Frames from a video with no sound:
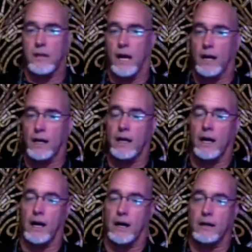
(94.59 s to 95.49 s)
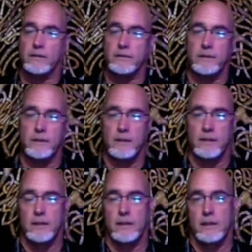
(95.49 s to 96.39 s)
Naga,
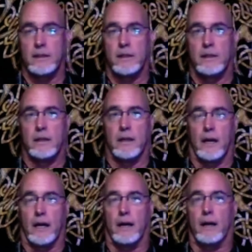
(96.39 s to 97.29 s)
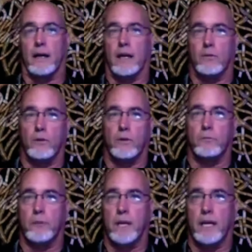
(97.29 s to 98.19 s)
it
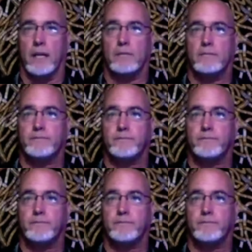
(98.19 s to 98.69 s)
would mean